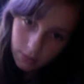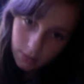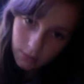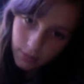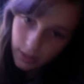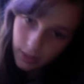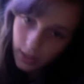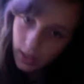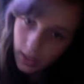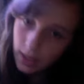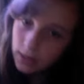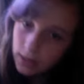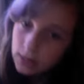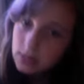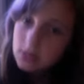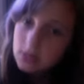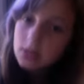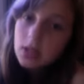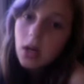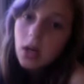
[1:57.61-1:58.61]
began,
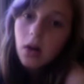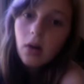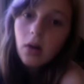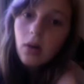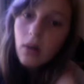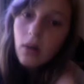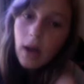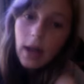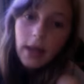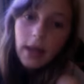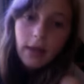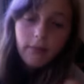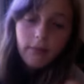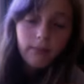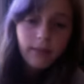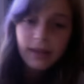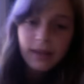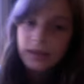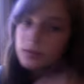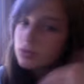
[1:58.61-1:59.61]
so I have
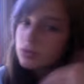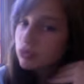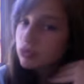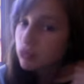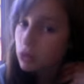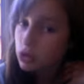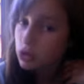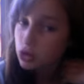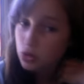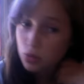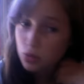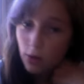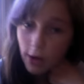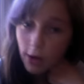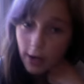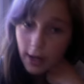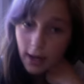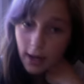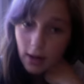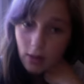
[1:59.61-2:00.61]
my hair's really short
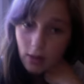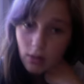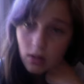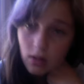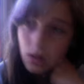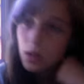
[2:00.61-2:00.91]
now,